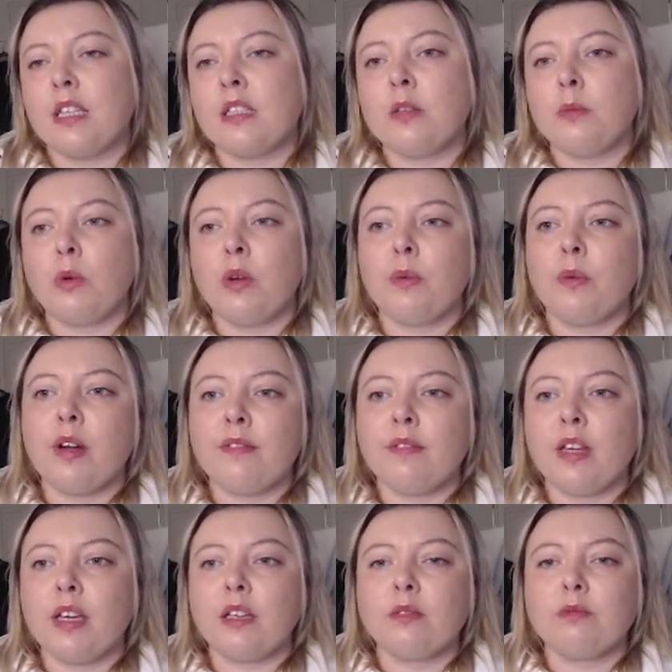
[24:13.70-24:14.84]
point where I have
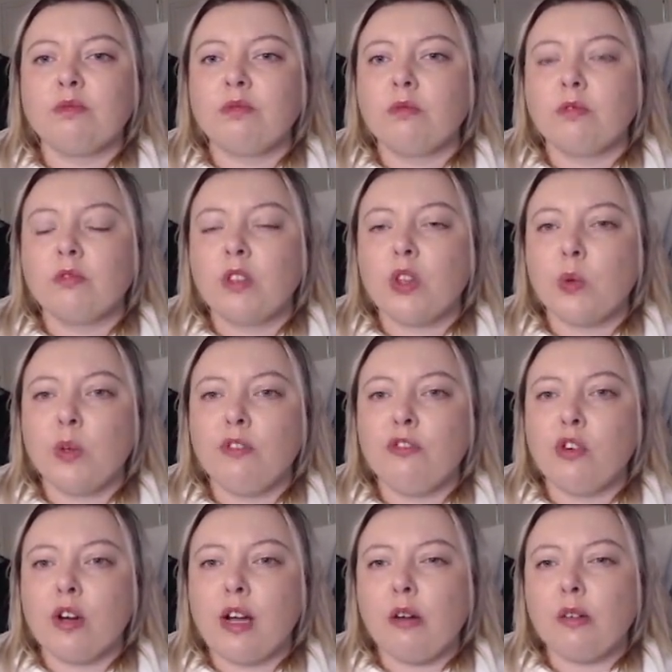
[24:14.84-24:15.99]
like
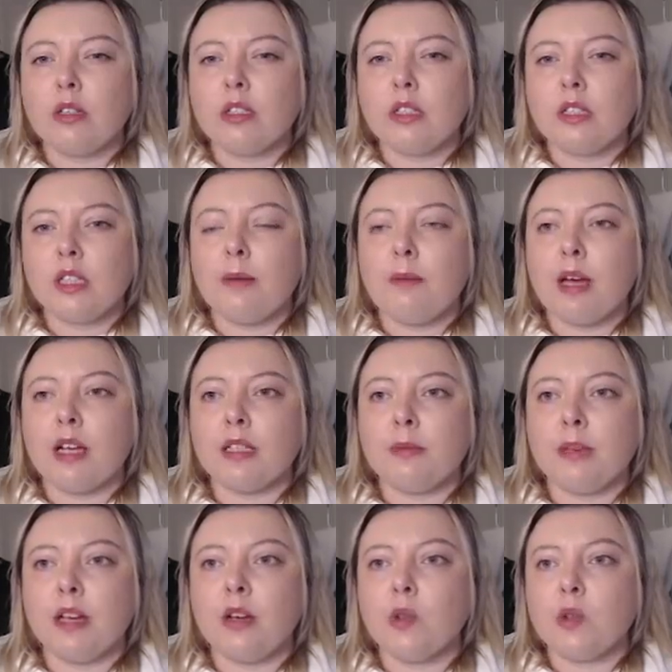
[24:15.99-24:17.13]
3-4 hours to get back to my
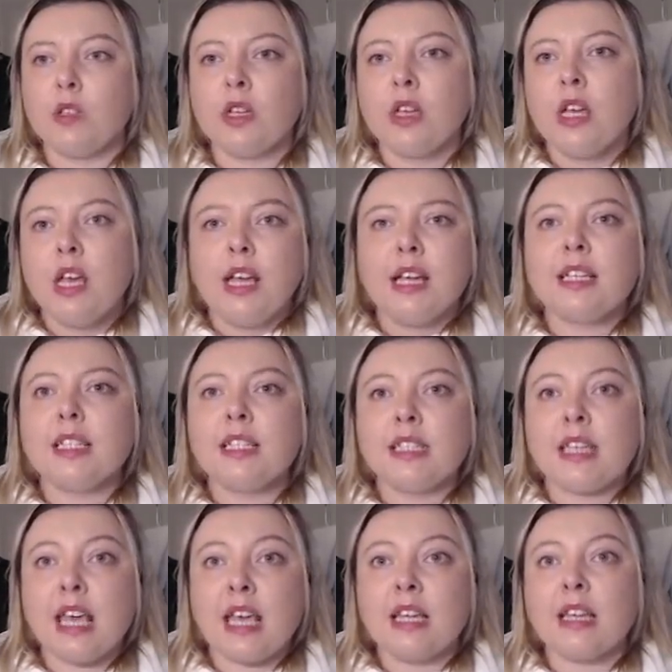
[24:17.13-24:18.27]
house. It doesn't
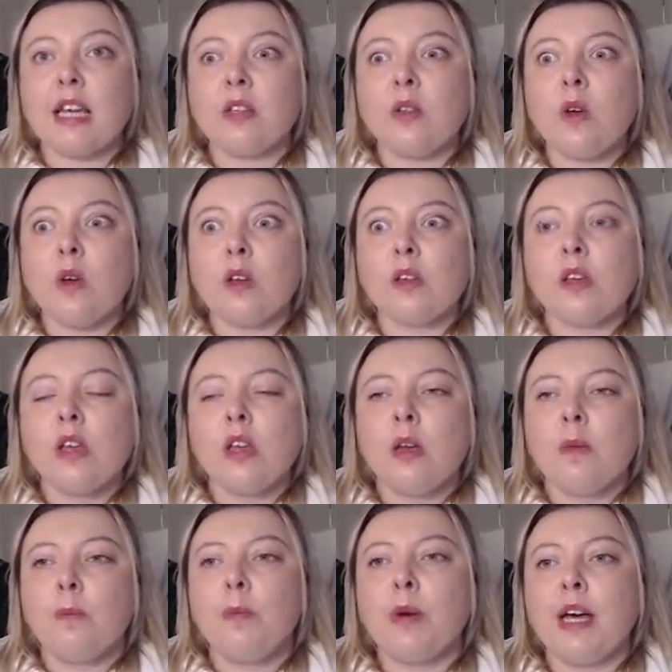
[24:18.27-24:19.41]
take that long,
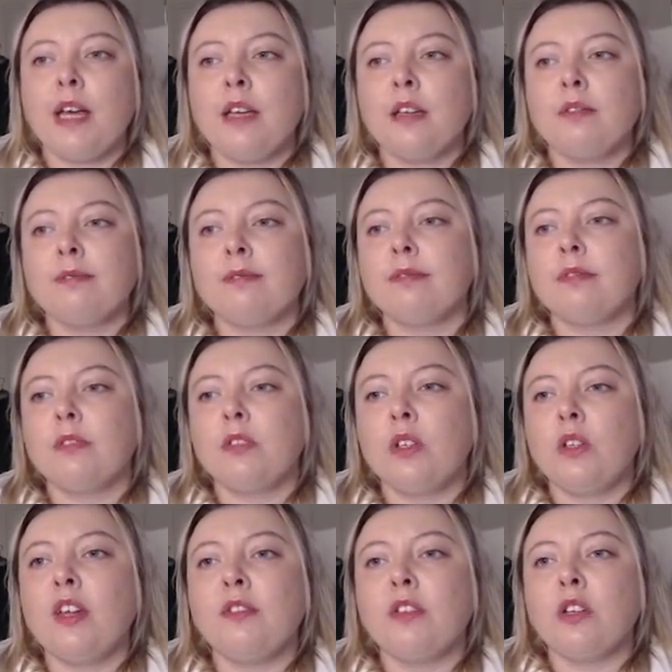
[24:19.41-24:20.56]
but you
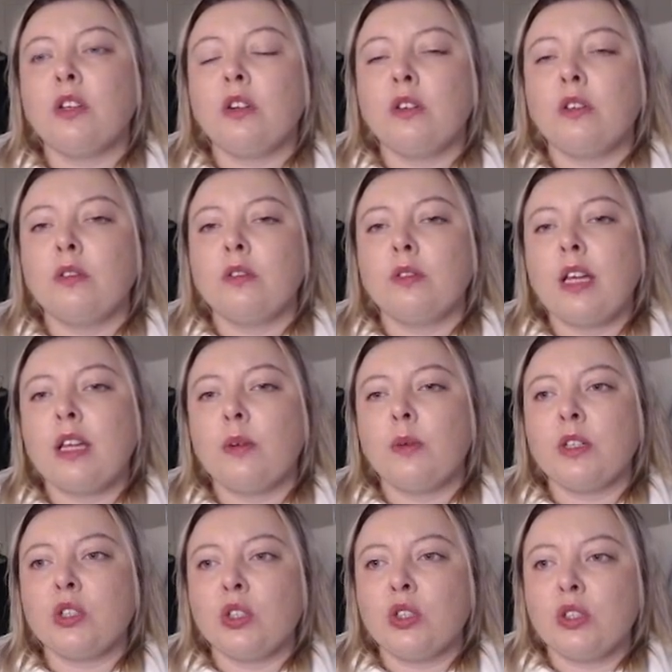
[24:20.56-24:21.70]
never know, and I want to
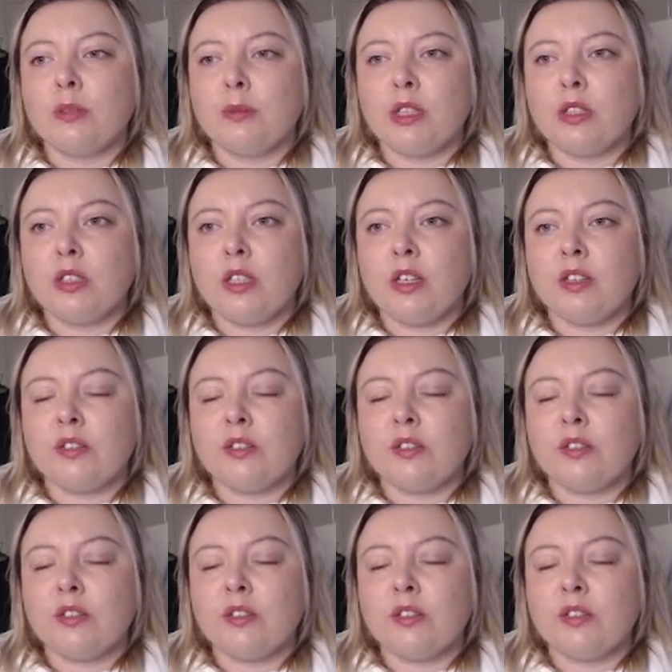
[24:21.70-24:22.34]
show you some other stuff,